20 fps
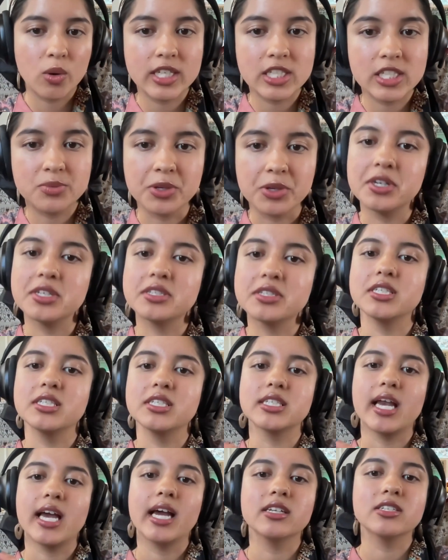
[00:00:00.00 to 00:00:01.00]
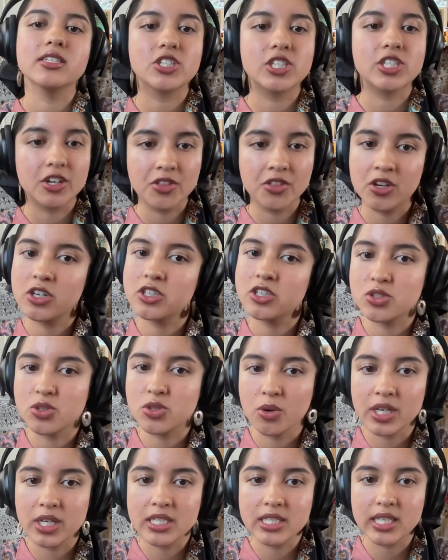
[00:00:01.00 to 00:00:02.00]
experiences and to share their
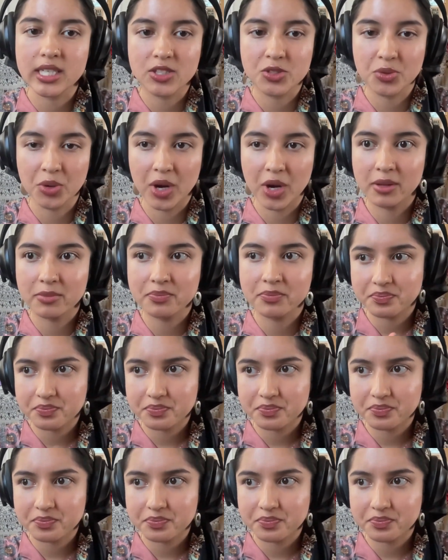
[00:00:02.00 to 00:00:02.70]
stories as well.